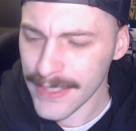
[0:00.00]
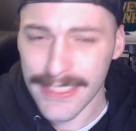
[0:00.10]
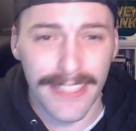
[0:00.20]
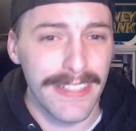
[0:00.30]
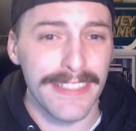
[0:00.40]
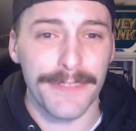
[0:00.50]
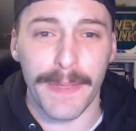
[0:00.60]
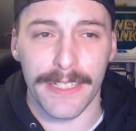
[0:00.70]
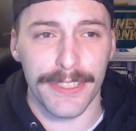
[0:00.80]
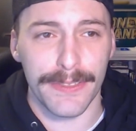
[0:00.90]
nothing
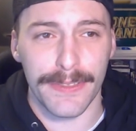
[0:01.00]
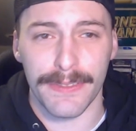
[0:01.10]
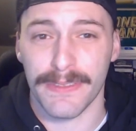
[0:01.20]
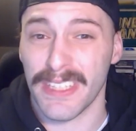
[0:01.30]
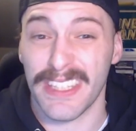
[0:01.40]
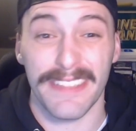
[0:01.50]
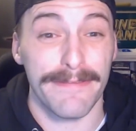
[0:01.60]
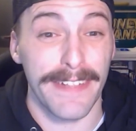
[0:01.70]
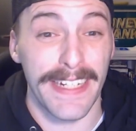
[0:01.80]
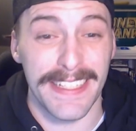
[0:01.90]
special, nothing
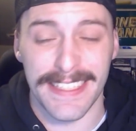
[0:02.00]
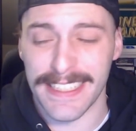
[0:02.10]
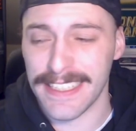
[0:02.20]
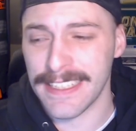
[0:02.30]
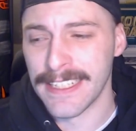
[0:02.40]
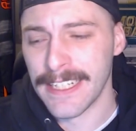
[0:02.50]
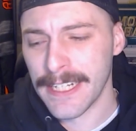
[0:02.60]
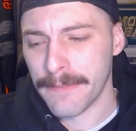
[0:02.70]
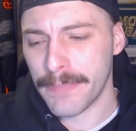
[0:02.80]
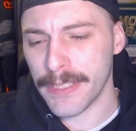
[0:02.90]
fancy,
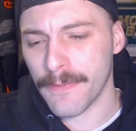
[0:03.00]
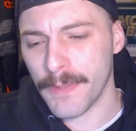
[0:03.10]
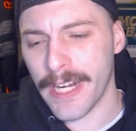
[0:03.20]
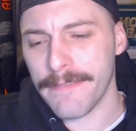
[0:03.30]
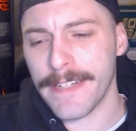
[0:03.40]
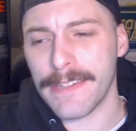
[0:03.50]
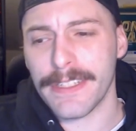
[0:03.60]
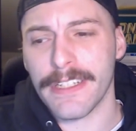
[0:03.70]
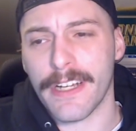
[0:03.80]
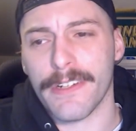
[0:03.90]
but what I
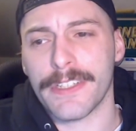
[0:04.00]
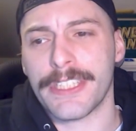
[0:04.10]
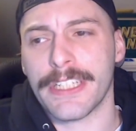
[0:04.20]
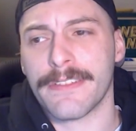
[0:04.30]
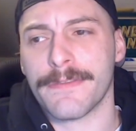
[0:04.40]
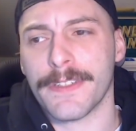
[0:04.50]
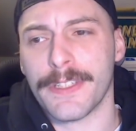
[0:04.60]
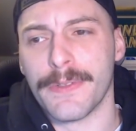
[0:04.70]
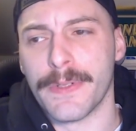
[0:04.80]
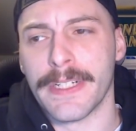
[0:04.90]
found encouraging for
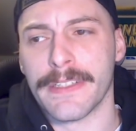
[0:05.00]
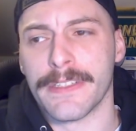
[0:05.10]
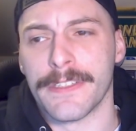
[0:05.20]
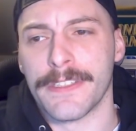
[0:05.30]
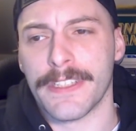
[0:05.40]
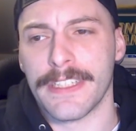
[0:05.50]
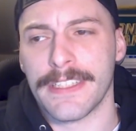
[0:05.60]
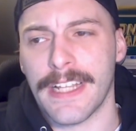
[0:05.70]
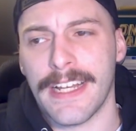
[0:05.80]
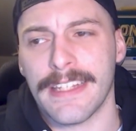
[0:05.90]
the Oilers
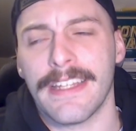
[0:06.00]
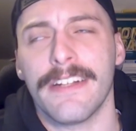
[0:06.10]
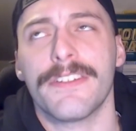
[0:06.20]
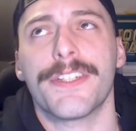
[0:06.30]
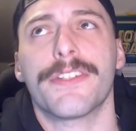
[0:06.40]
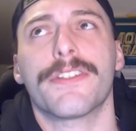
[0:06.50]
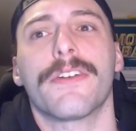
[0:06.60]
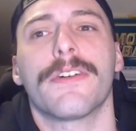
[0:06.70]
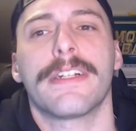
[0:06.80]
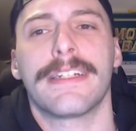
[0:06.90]
is that they're
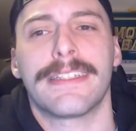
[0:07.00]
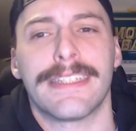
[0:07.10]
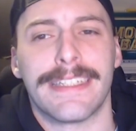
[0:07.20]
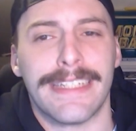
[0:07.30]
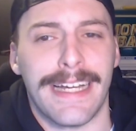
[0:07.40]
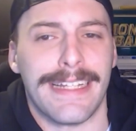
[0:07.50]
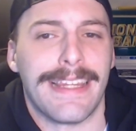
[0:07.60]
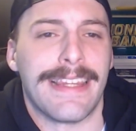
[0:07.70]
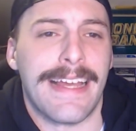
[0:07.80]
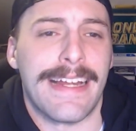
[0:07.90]
starting to get
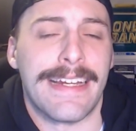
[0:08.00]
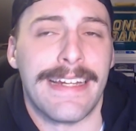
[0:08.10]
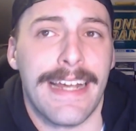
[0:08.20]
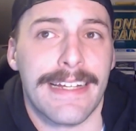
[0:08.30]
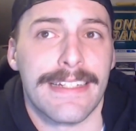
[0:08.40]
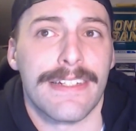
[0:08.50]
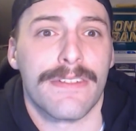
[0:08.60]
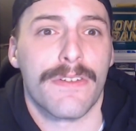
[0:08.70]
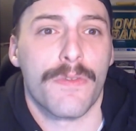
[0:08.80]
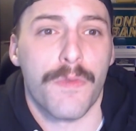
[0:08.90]
that next
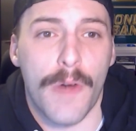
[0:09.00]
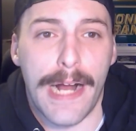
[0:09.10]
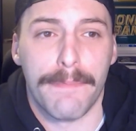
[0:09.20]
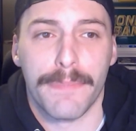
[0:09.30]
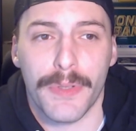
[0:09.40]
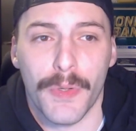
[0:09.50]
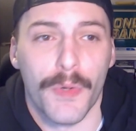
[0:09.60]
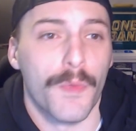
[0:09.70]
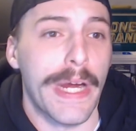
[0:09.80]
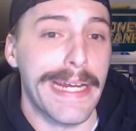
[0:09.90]
crop
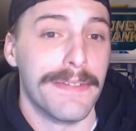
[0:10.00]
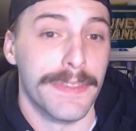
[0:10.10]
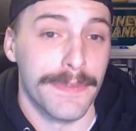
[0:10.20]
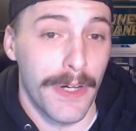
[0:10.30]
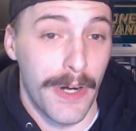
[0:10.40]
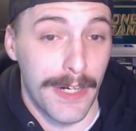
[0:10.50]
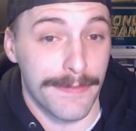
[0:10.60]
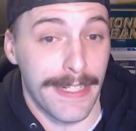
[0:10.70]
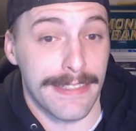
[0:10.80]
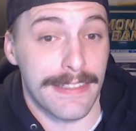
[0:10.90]
or wave of
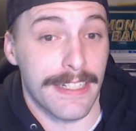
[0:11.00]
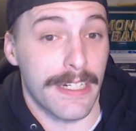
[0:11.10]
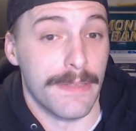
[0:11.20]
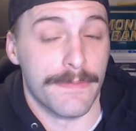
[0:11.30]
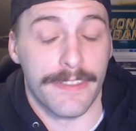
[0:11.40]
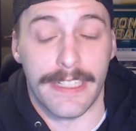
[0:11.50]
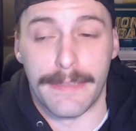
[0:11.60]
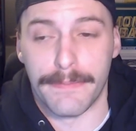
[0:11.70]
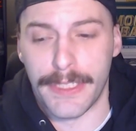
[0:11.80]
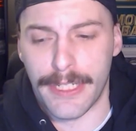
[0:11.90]
offense to come for
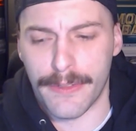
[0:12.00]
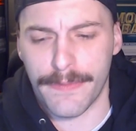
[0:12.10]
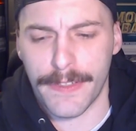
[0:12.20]
them. You know,